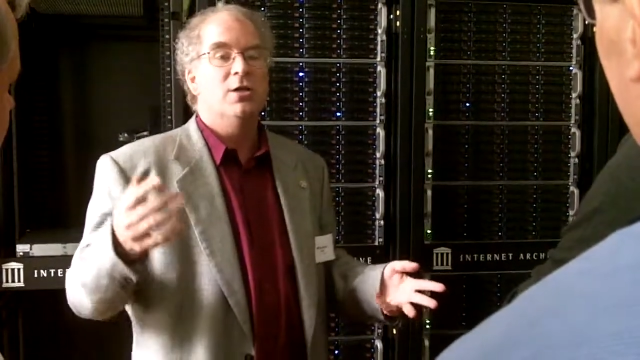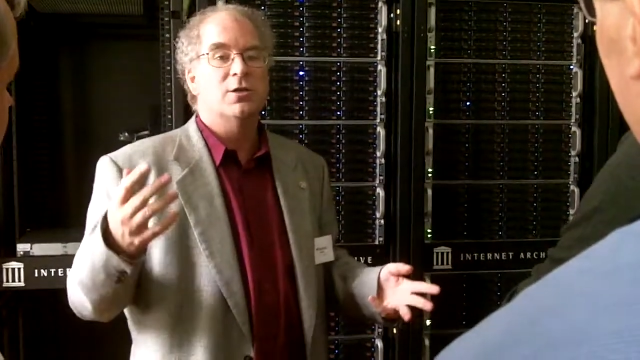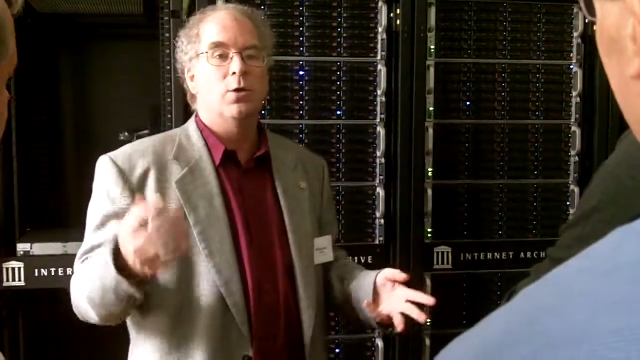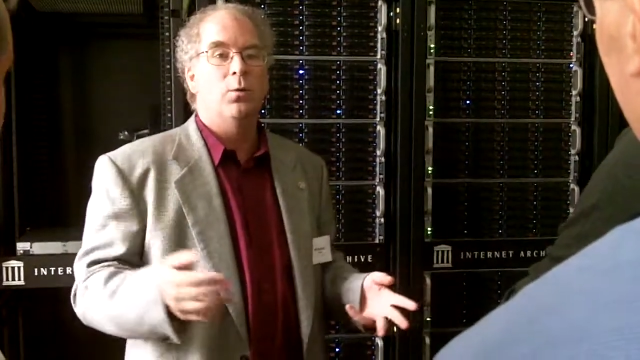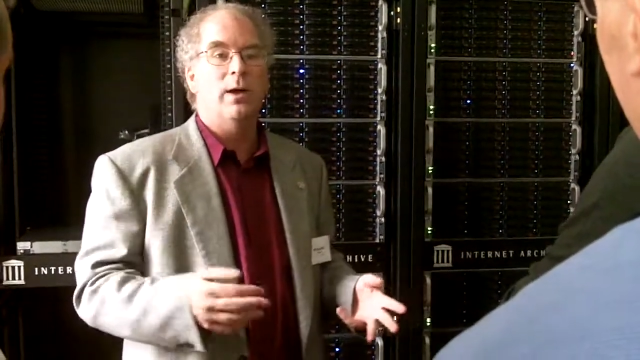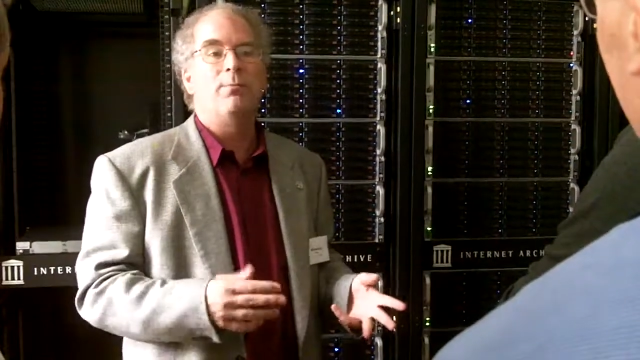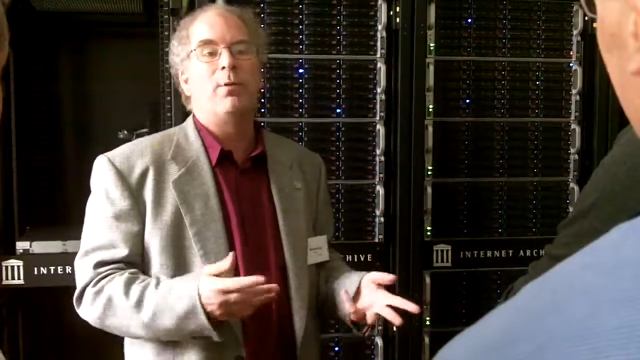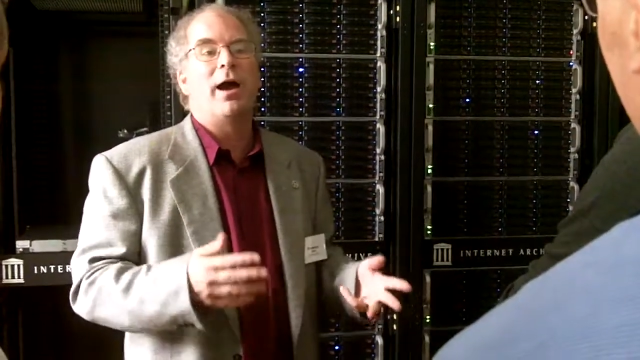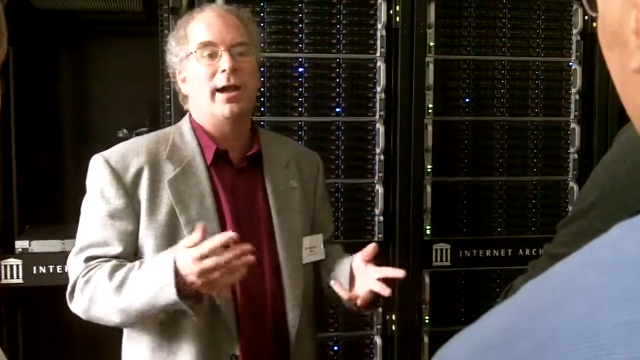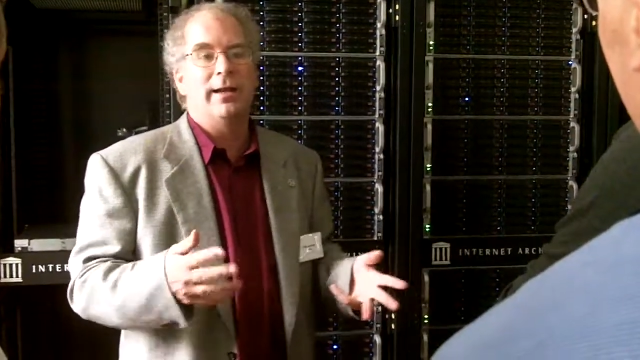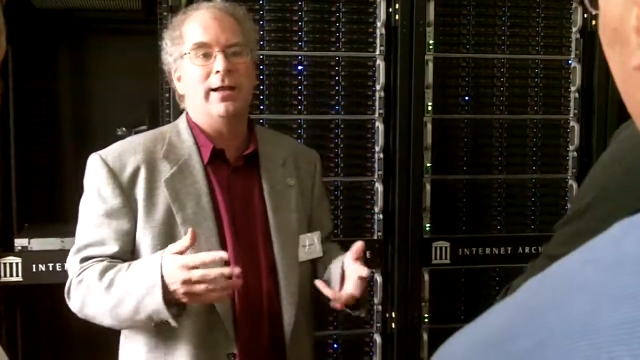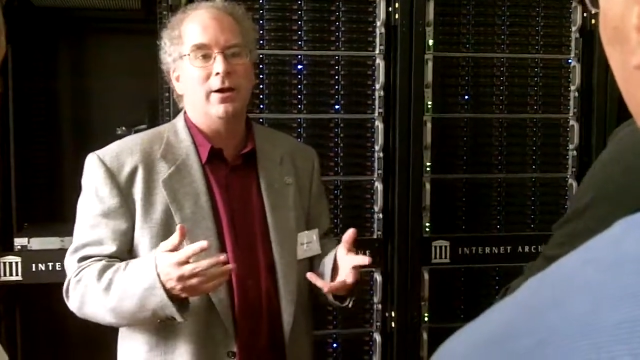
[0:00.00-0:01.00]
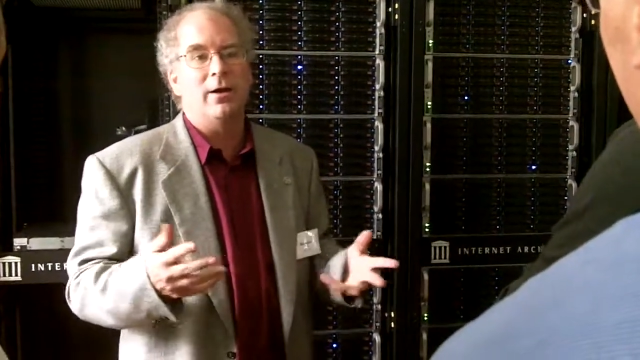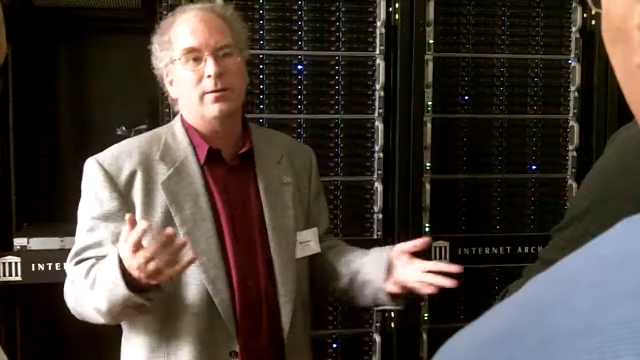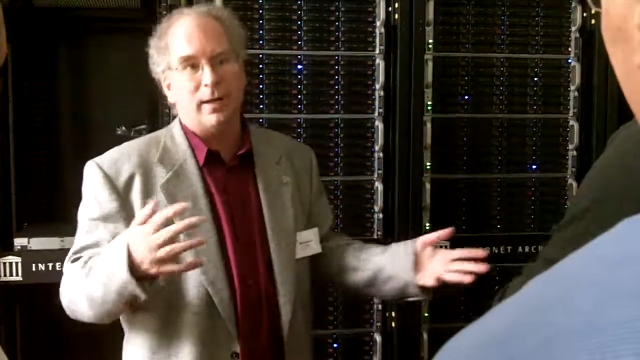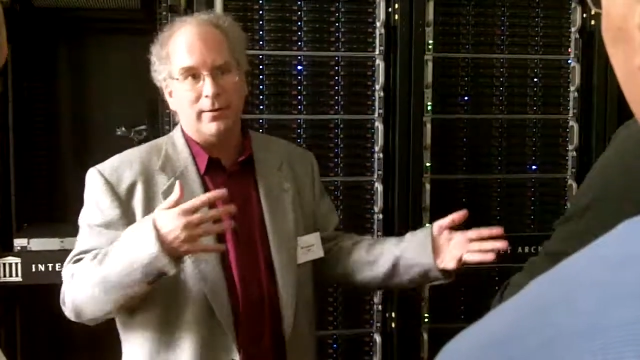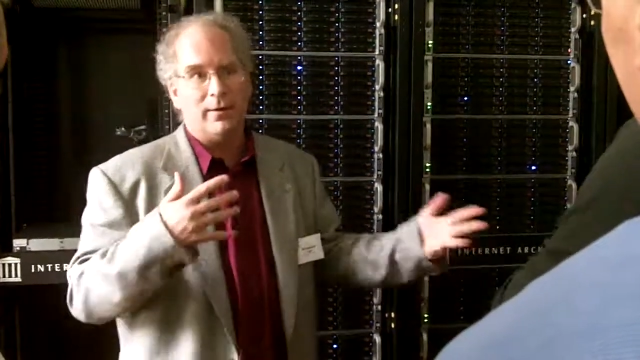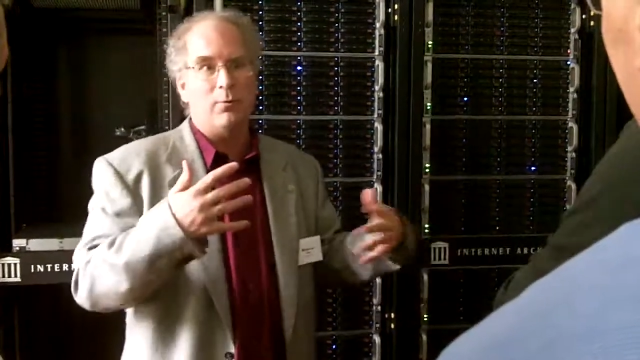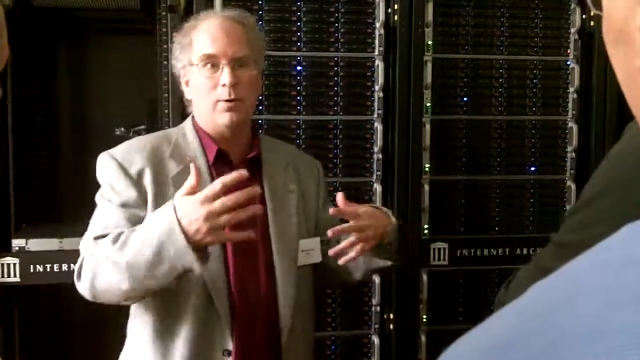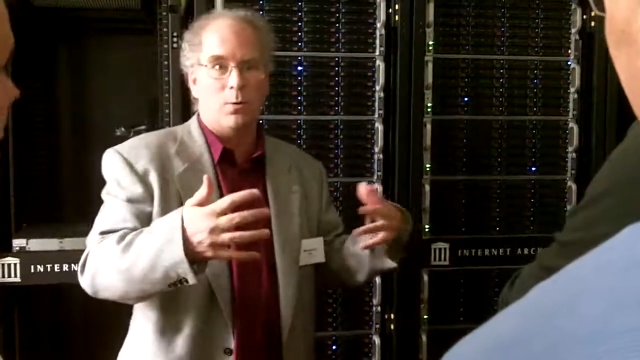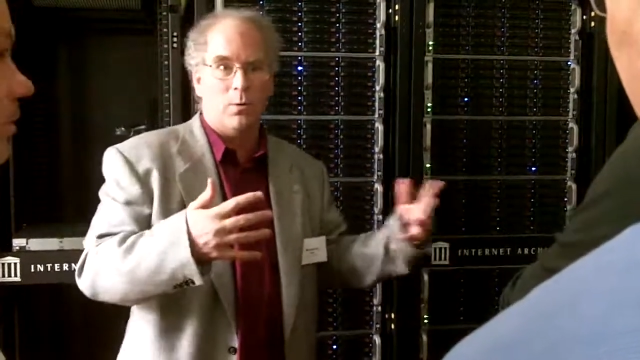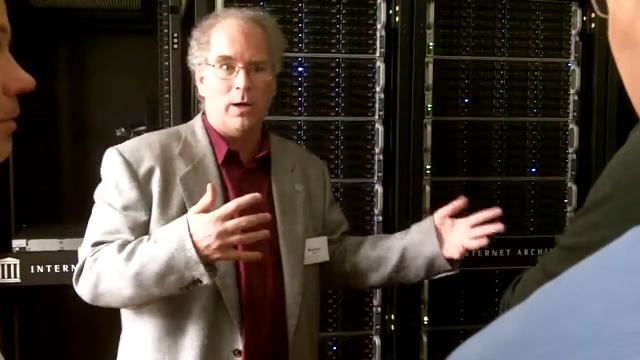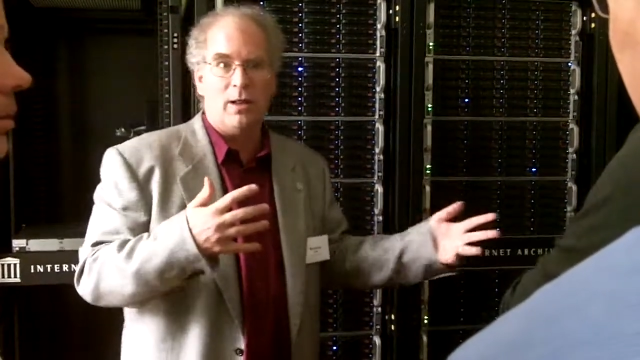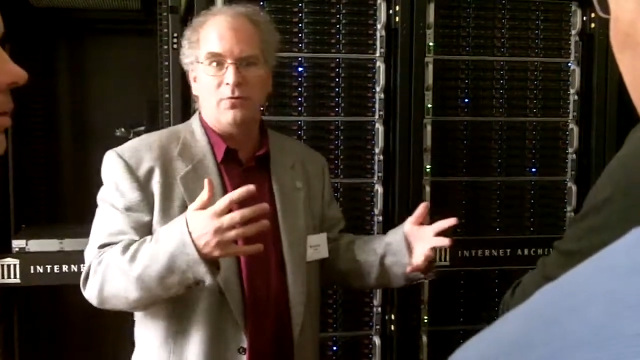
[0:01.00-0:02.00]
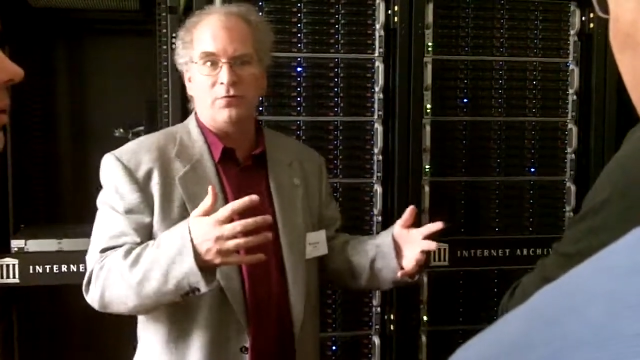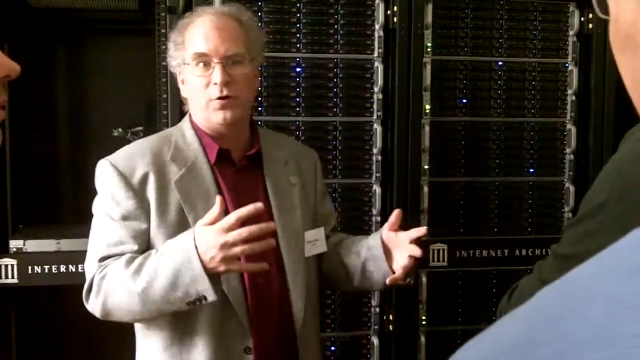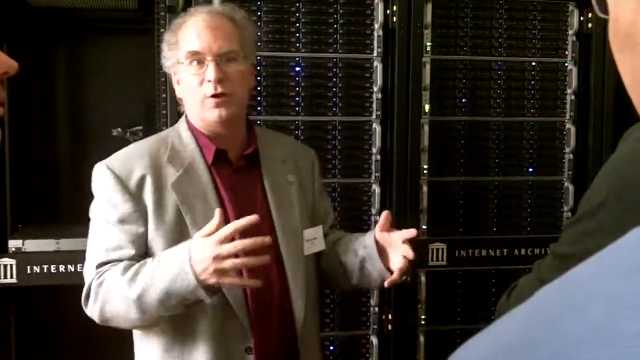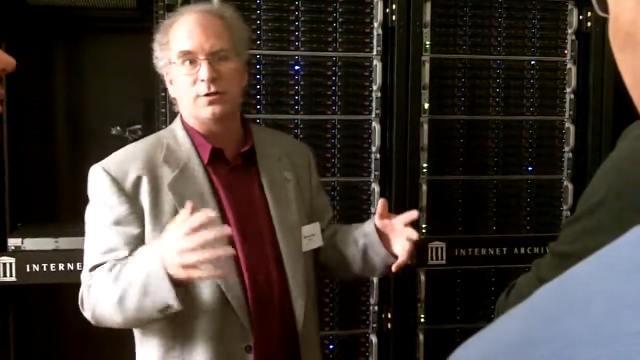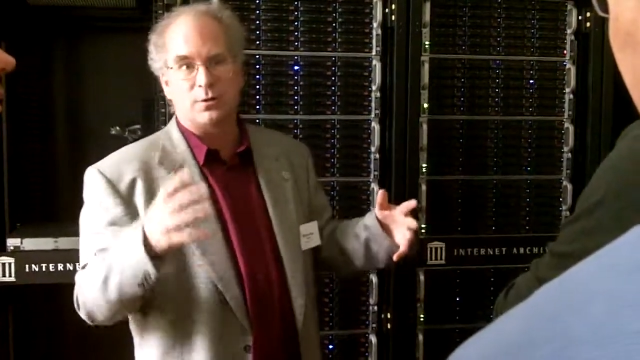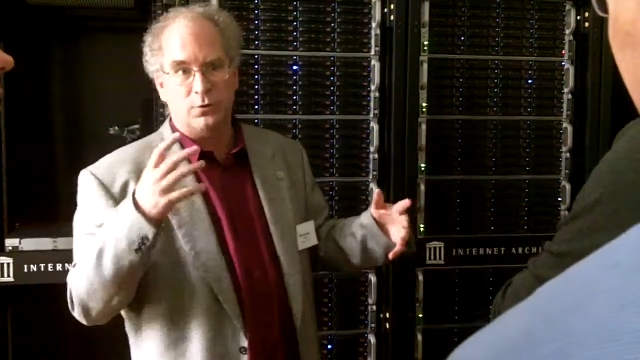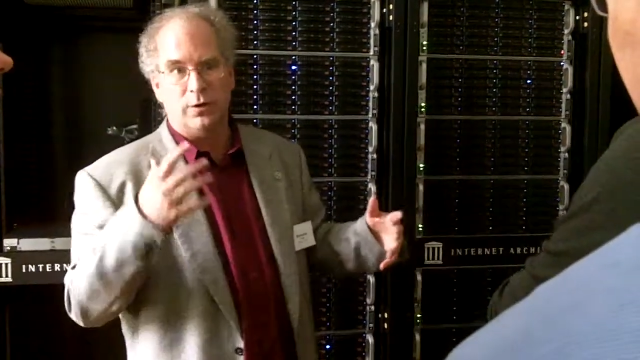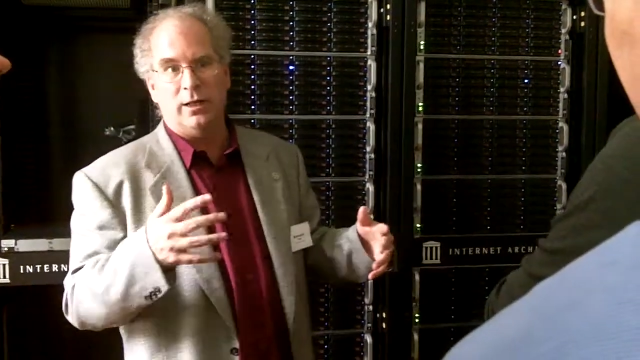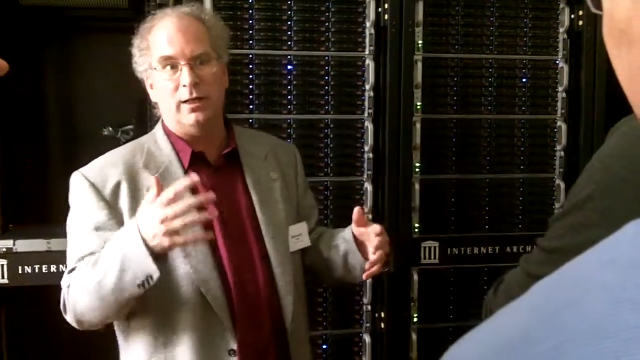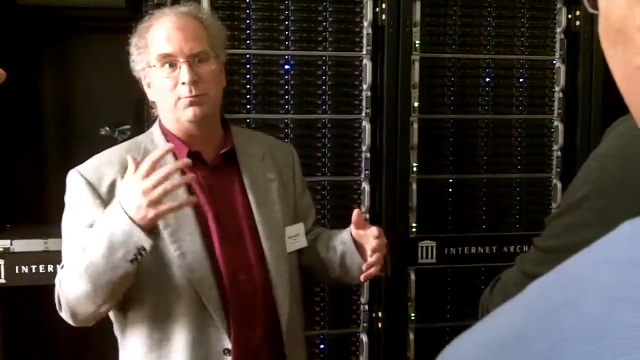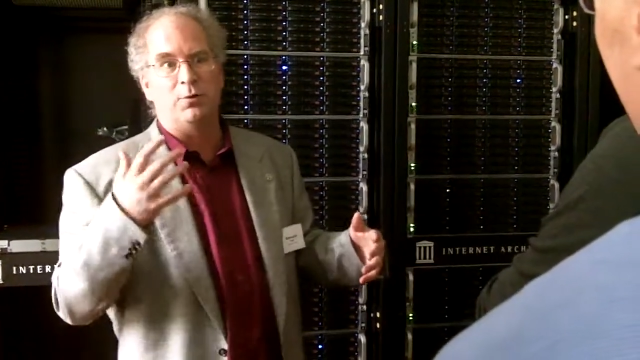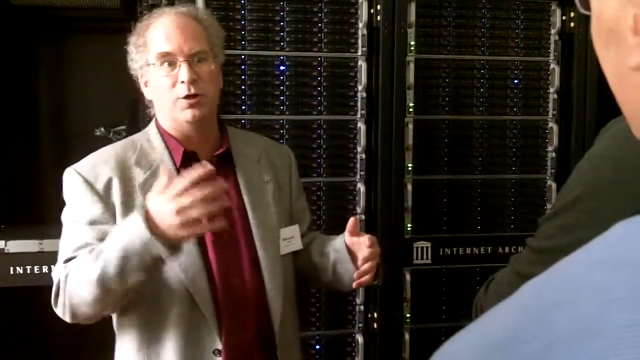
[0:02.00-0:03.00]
So we pioneered, I think we were one of the first to really